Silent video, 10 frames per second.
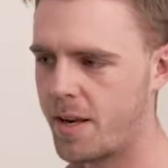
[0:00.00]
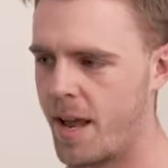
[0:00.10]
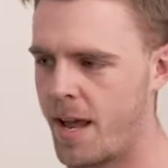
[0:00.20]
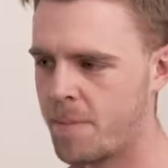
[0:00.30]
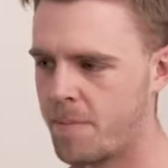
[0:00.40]

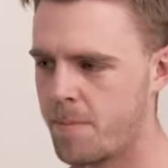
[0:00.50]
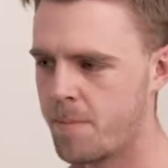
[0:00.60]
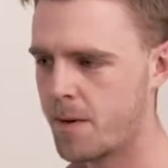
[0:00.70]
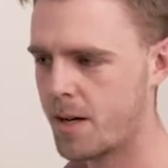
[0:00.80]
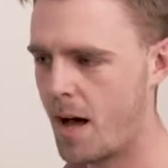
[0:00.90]
name,
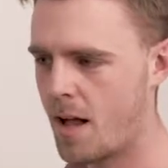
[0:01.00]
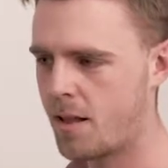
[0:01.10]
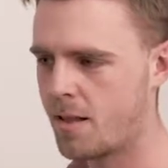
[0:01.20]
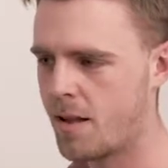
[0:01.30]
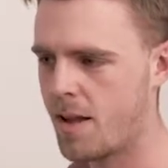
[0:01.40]

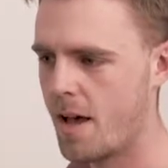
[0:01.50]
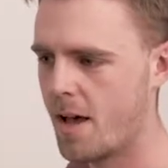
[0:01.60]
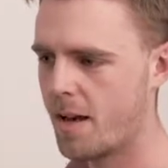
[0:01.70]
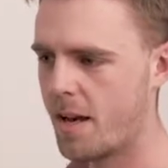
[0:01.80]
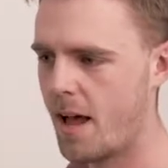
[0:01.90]
Carl,
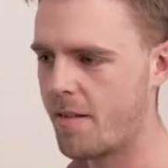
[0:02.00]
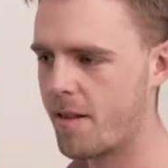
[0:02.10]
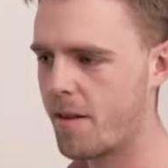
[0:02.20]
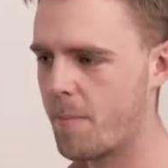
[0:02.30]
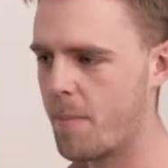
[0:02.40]
and it
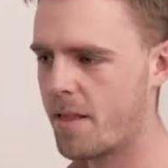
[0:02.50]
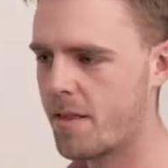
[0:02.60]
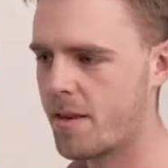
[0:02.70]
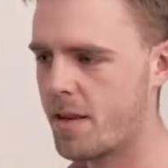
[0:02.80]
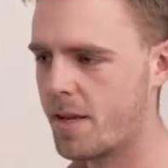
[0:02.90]
has a
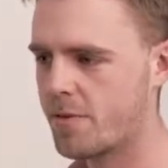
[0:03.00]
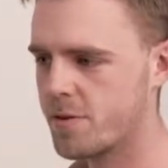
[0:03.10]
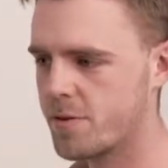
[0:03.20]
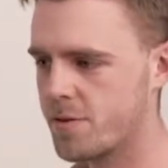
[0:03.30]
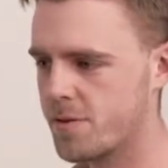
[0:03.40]
method
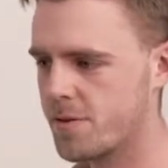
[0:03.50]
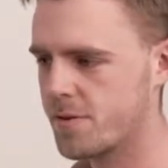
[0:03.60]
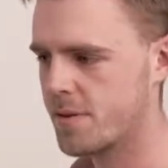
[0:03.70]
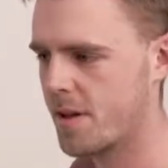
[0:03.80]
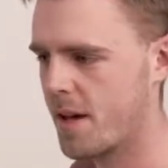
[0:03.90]

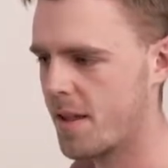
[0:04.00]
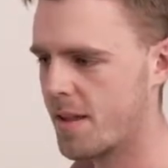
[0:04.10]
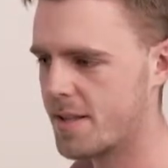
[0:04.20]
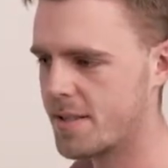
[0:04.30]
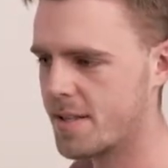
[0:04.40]
introduce
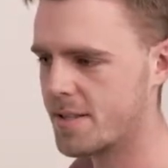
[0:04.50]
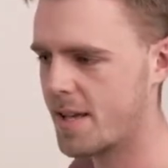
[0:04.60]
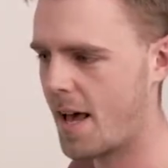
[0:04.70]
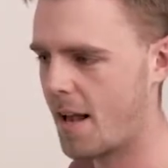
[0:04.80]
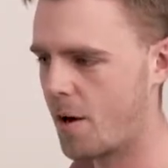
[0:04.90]
that says,
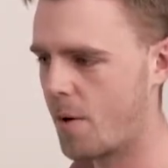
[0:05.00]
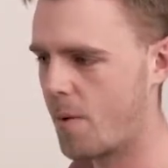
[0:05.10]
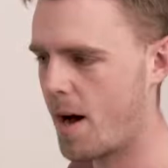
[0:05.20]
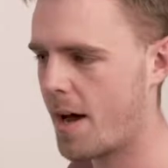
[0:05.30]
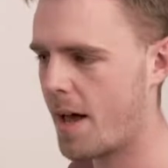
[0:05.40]

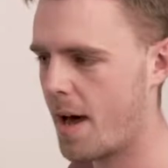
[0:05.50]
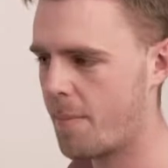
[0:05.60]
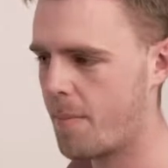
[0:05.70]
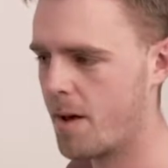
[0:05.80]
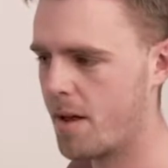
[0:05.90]
hello, I
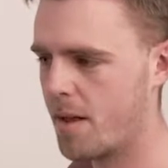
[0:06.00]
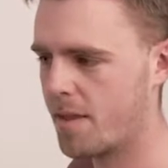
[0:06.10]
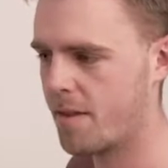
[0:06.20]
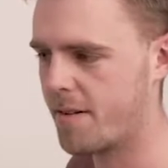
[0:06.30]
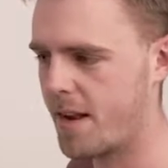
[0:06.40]
am
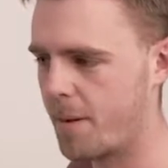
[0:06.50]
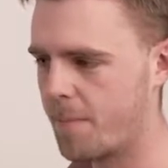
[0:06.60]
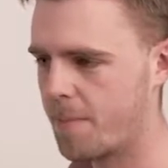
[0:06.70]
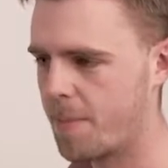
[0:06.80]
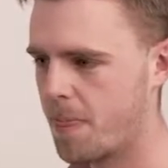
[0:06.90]
this
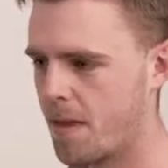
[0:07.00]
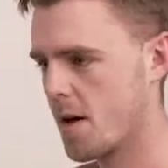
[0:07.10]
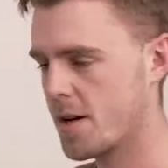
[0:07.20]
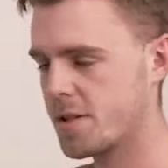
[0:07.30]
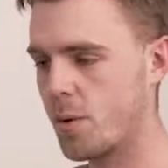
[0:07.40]
name.
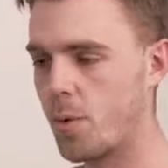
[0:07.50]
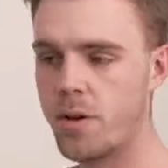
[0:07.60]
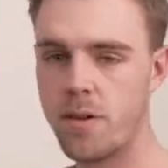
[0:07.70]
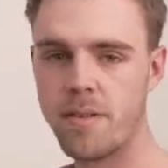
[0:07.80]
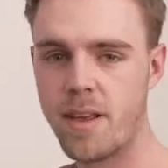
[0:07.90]
So
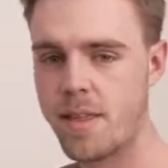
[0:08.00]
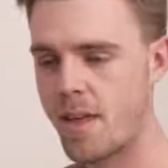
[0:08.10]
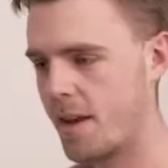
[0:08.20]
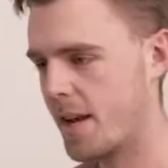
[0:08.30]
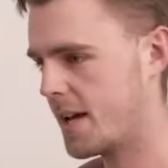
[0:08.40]
what you'll see
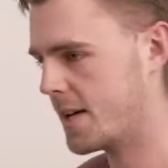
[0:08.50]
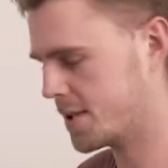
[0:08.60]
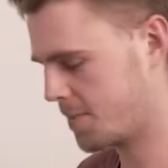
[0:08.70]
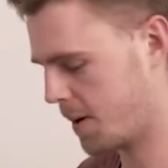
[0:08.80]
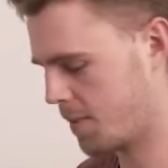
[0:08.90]
then
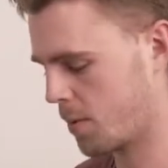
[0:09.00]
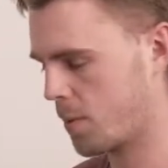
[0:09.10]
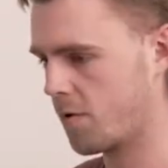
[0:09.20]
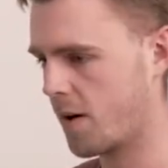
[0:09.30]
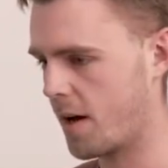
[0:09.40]
is people
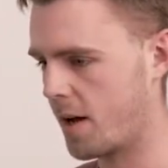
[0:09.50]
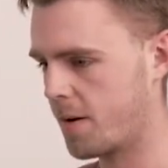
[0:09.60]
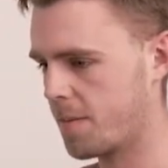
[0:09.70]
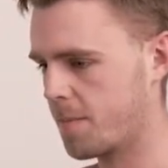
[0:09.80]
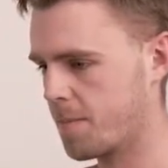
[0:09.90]
will
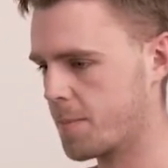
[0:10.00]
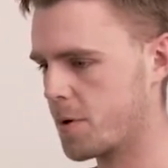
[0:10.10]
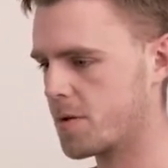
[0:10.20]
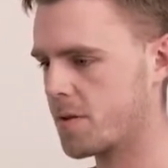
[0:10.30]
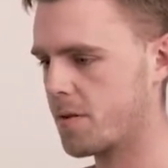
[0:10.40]
write
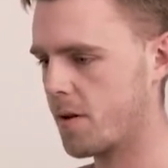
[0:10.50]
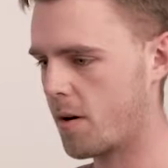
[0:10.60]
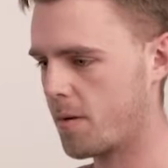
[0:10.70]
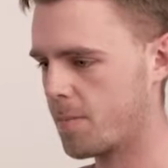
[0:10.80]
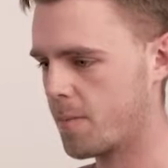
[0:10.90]

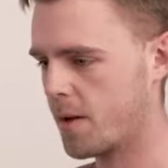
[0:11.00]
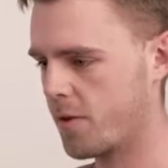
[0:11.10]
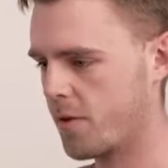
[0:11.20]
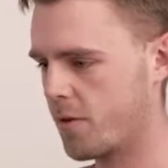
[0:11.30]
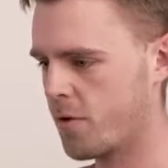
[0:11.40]

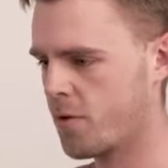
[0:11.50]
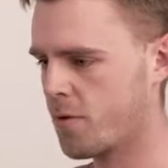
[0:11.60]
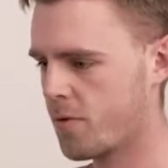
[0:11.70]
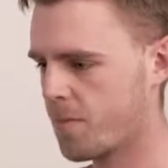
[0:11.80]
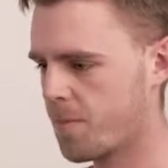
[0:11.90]

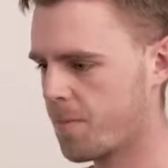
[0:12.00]
person.introduce,